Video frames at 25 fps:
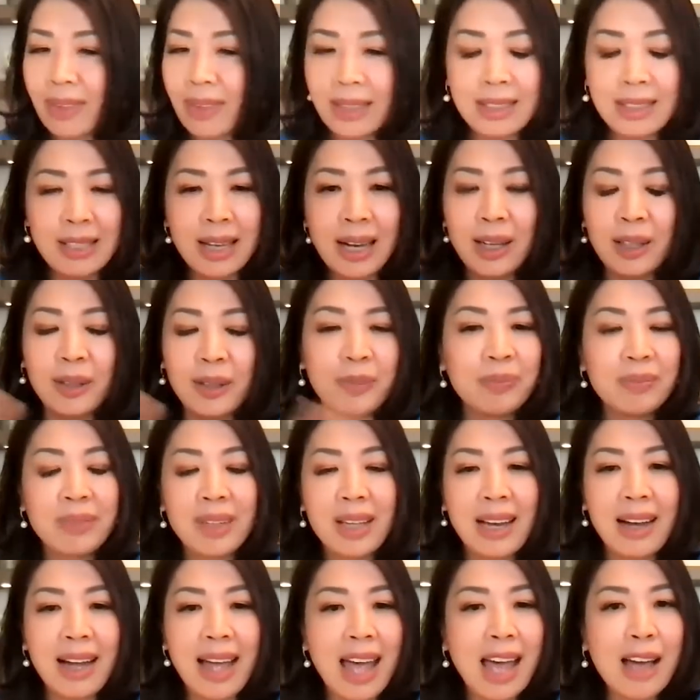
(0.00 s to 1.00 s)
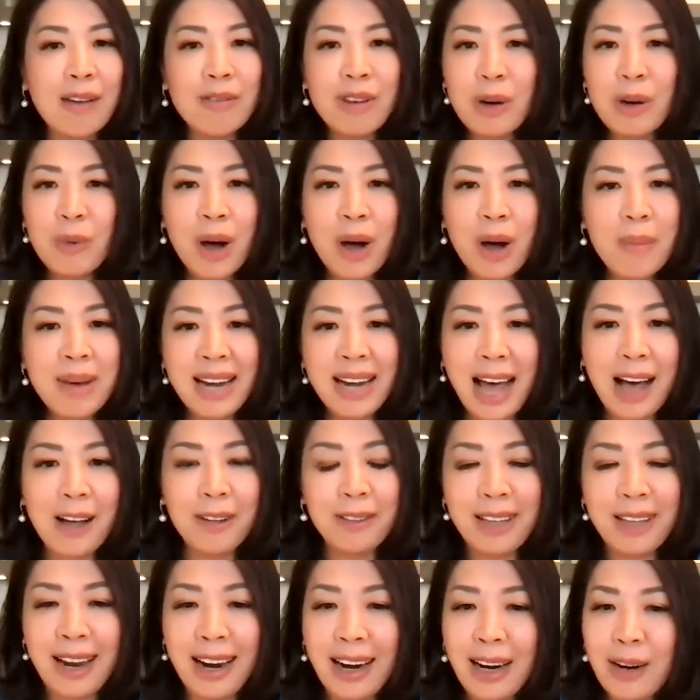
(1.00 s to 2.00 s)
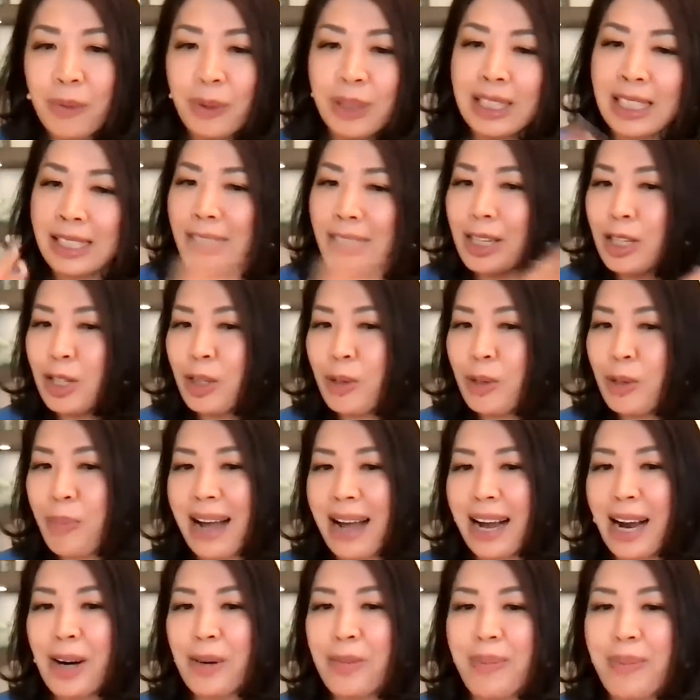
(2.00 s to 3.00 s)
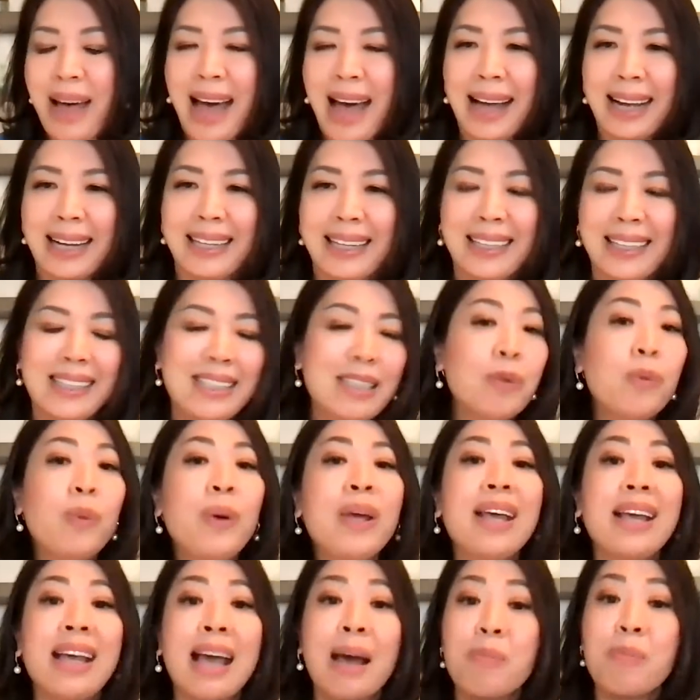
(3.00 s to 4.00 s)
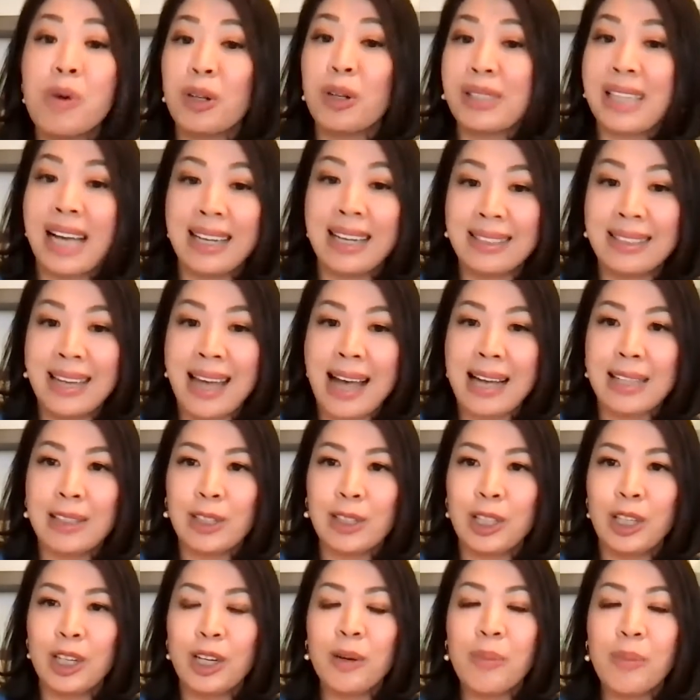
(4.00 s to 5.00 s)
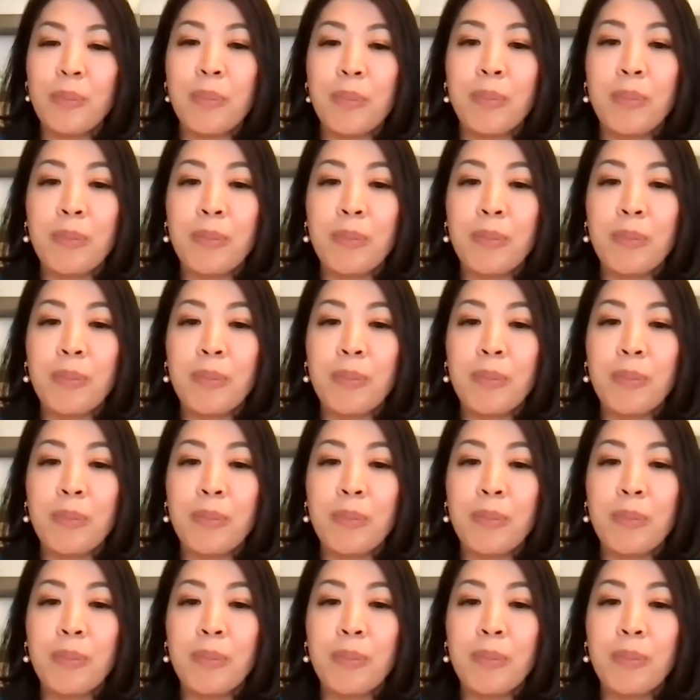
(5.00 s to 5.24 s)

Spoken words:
So every woman out there, we just need to pack our bag. We can multitasker.